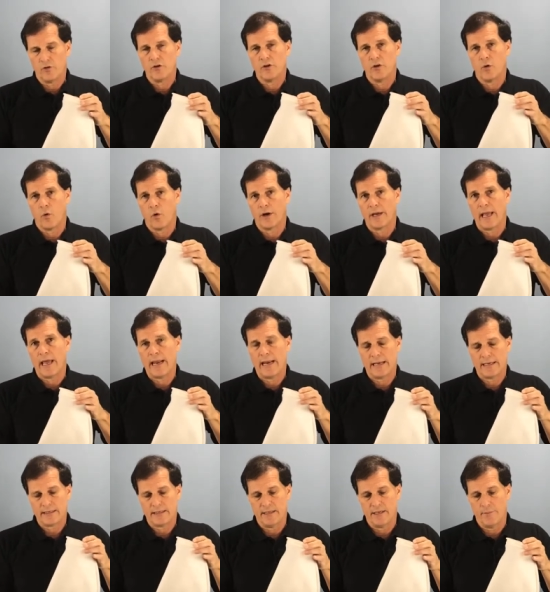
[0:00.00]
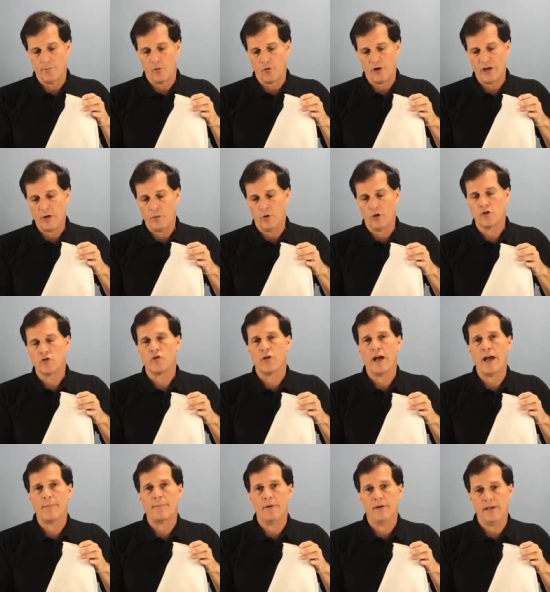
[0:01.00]
the, organics and debris will
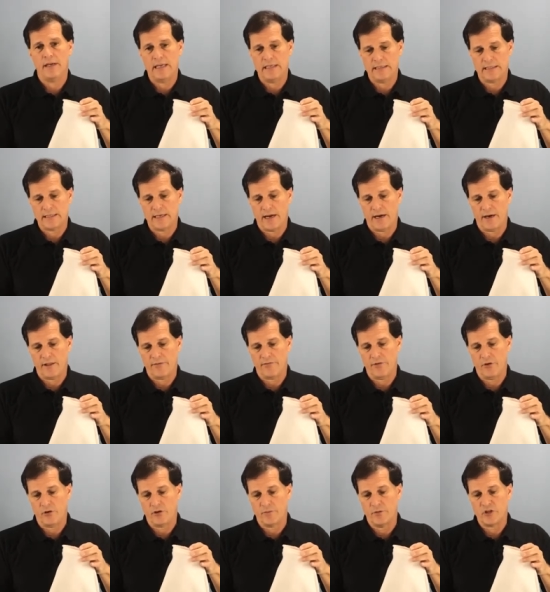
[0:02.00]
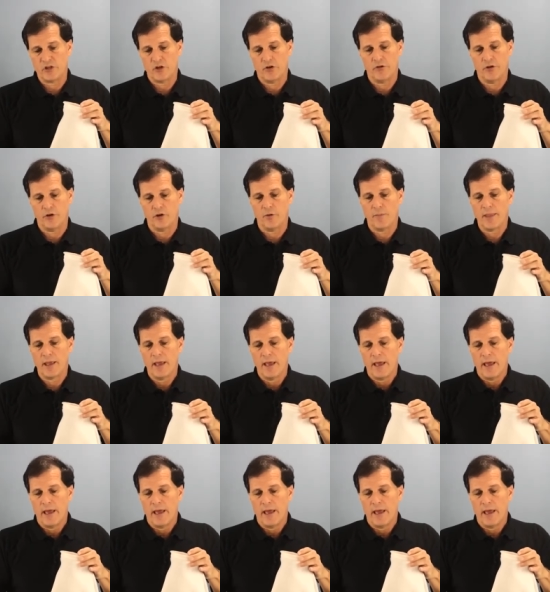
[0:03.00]
trap inside of the filter material